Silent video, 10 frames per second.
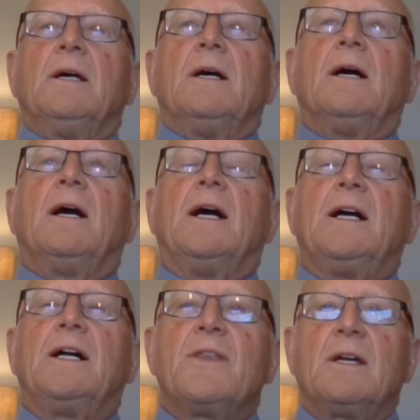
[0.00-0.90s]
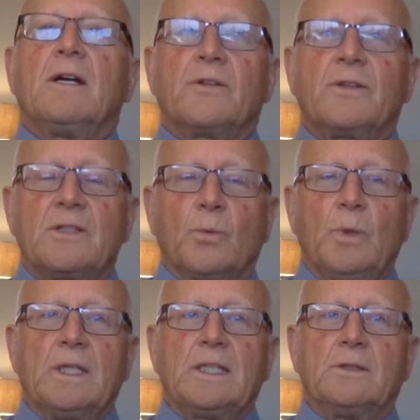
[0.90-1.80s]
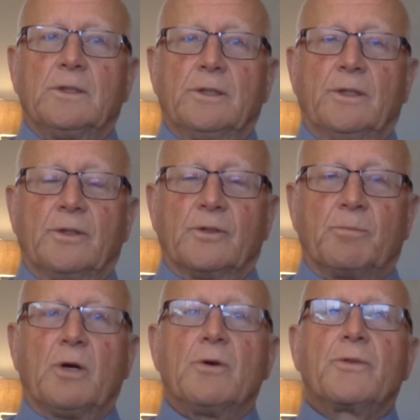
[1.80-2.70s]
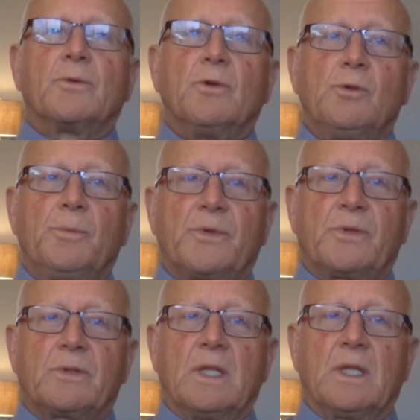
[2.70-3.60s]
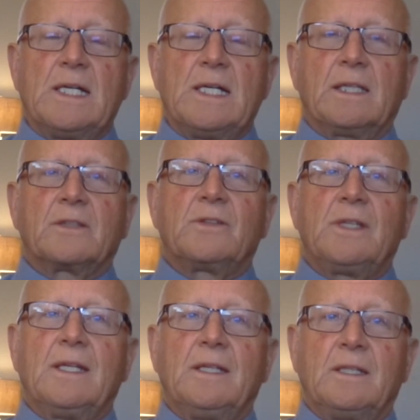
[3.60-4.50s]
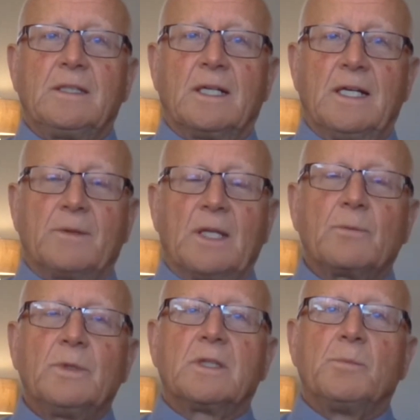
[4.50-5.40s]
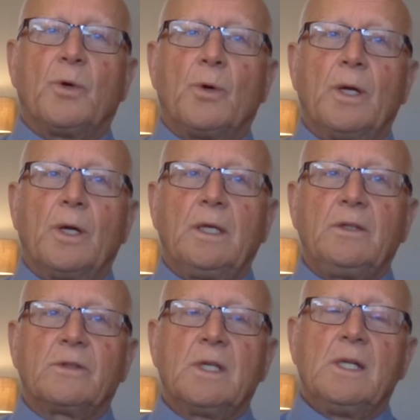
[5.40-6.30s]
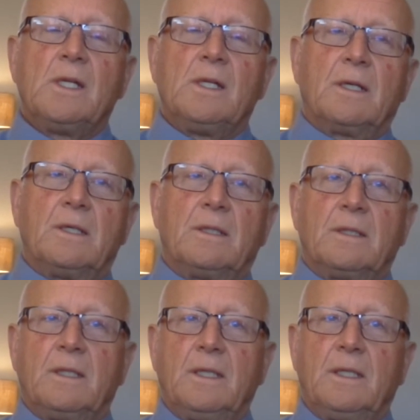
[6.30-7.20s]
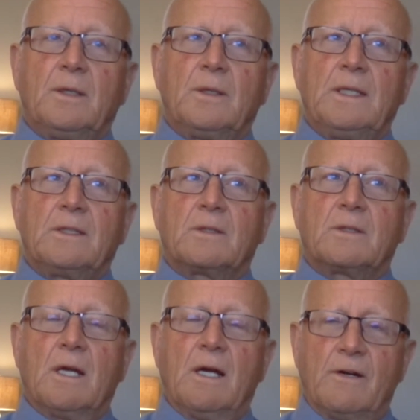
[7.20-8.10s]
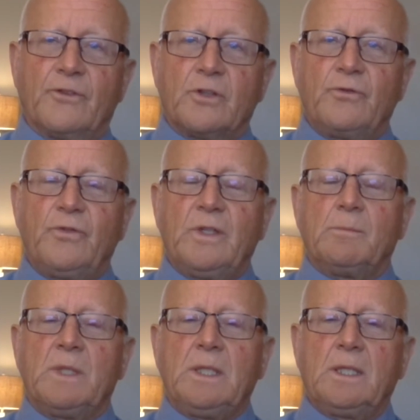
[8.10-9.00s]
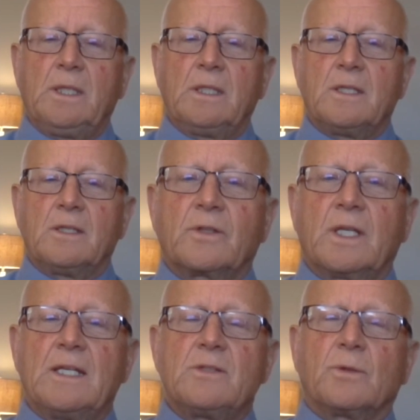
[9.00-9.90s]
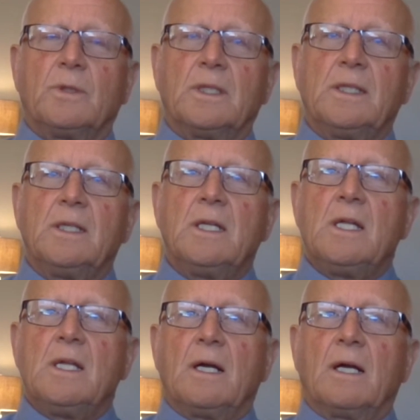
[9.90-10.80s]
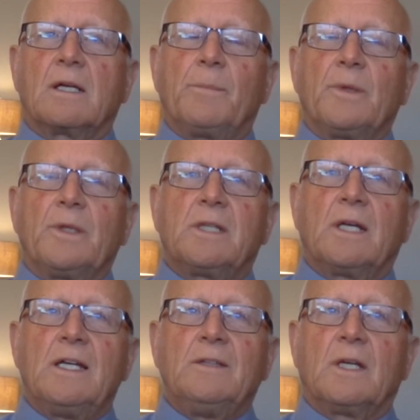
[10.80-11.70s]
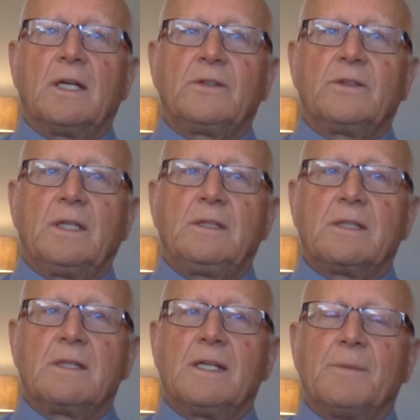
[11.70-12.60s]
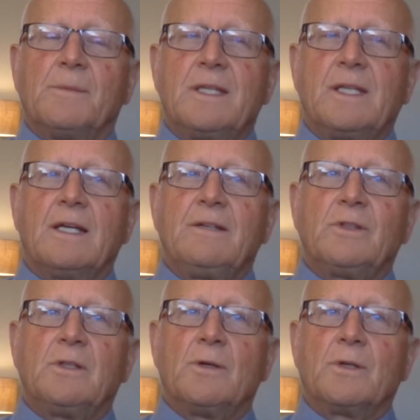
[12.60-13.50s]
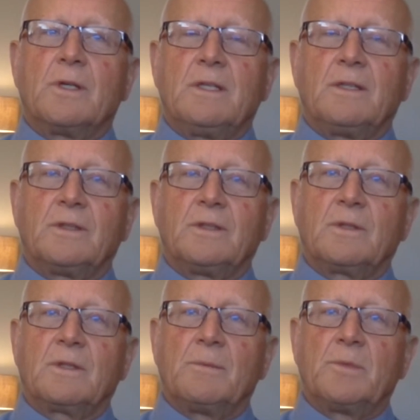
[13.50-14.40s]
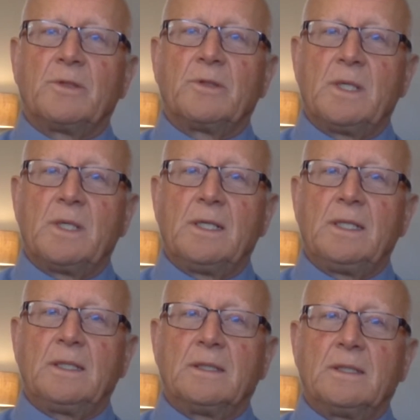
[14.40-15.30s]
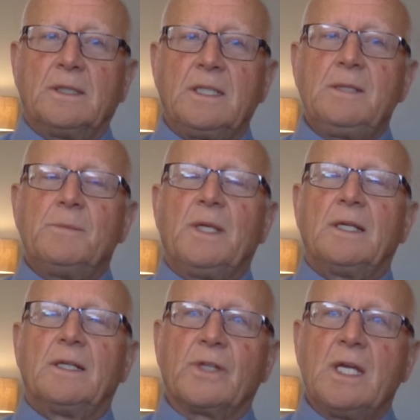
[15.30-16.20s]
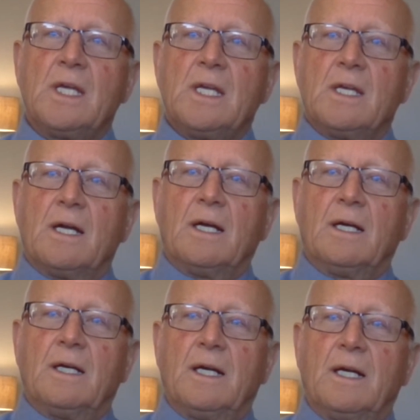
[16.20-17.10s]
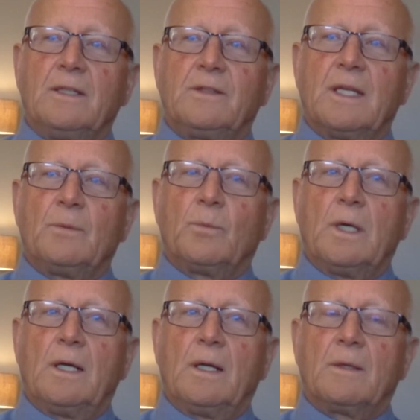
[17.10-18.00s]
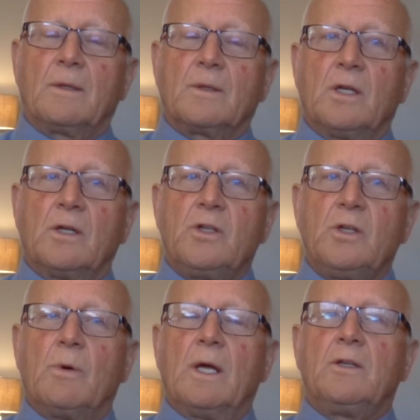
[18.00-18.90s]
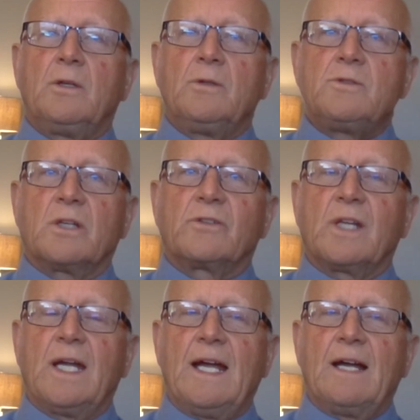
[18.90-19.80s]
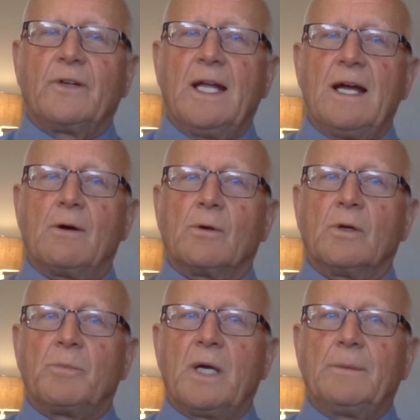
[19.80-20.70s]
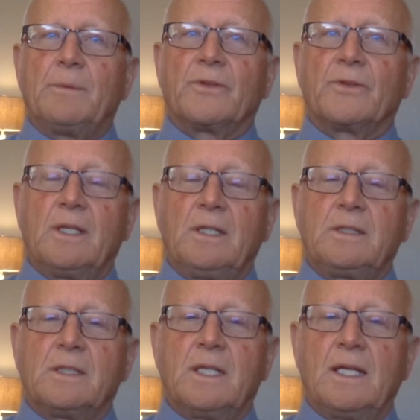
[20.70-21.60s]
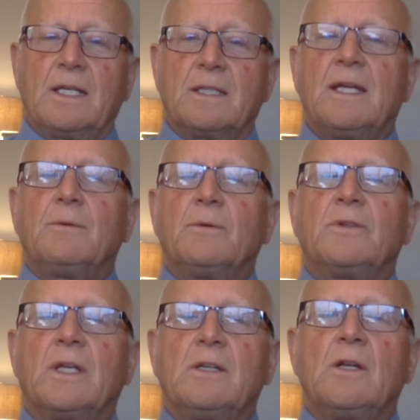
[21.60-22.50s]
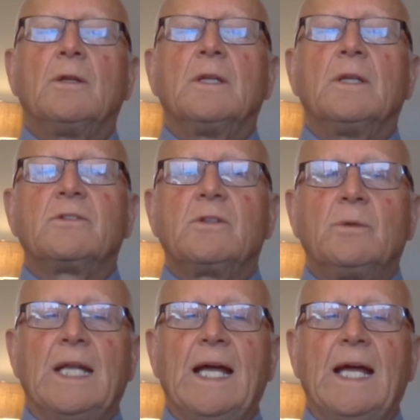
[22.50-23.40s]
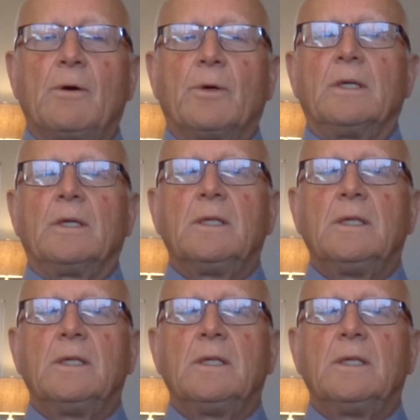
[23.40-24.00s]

uh, they are such willing learners. Both groups like extended time. Like with the boys, uh, it, it's tough to fit me in in schedule and. A couple of times I said to them, I think I even noted this in some of my emails, uh, I said, well, you know, do you want to do just a half an hour of Bible study today? And they would say, no, let's do an hour.